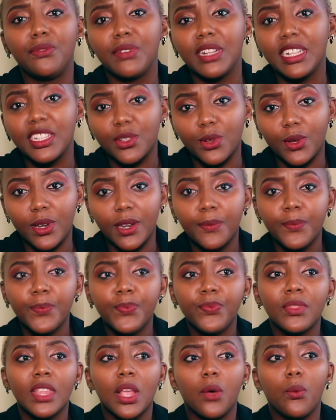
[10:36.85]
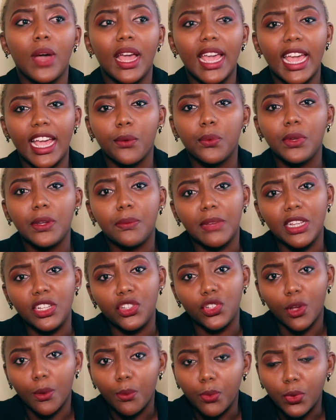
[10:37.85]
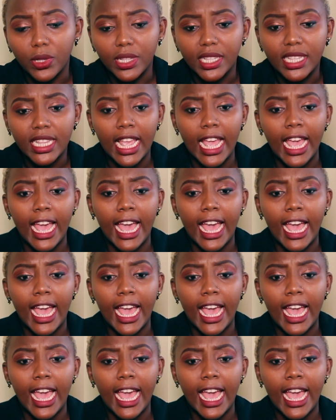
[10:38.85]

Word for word: reason why i quit my job was